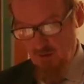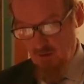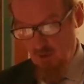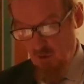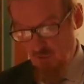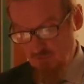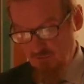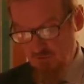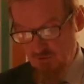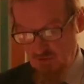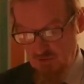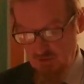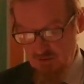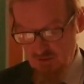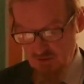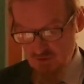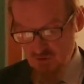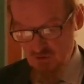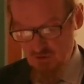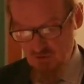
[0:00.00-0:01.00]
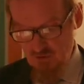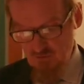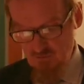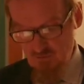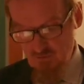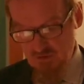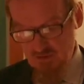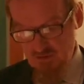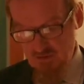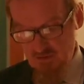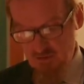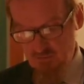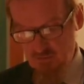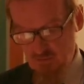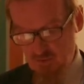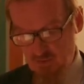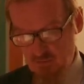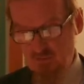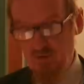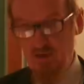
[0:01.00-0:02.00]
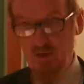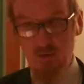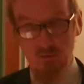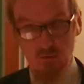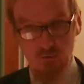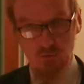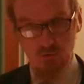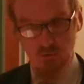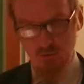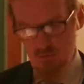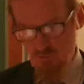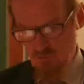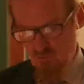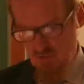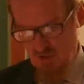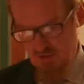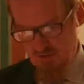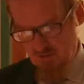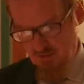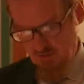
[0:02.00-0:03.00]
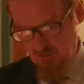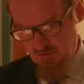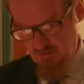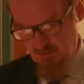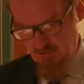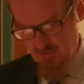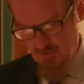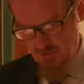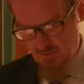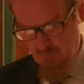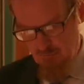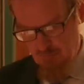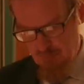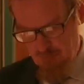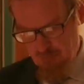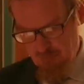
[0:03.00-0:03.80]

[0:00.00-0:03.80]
often clutching the fig leaf of counter-radicalization.